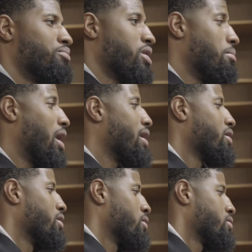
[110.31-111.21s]
put a
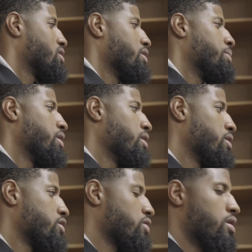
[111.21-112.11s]
body on
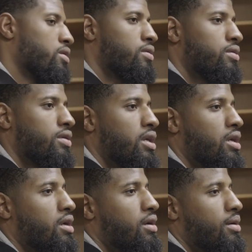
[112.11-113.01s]
CP, Shro,
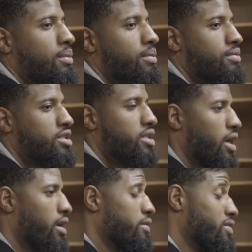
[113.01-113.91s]
um,
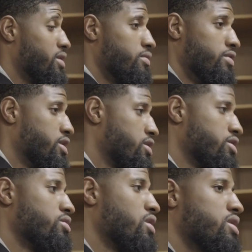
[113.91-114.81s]
Shai. We, we just
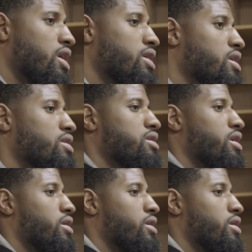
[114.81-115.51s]
used our size, honestly.